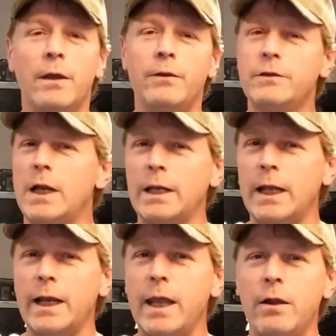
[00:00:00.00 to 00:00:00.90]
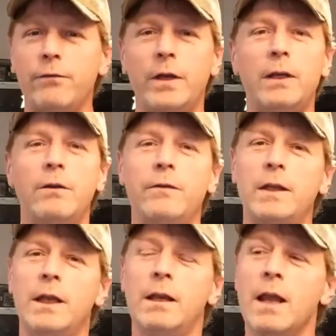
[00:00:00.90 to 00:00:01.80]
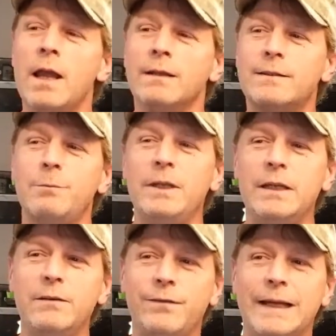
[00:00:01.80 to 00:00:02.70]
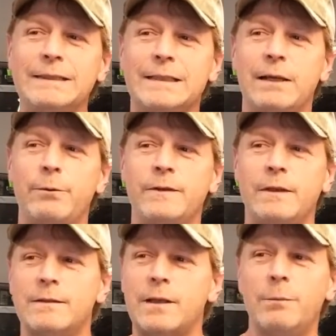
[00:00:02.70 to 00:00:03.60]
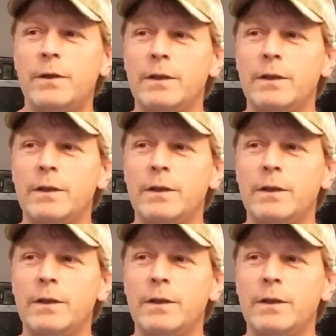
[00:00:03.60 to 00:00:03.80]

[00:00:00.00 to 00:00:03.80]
There's not a lot of care videos. And then some of the advice that was in some of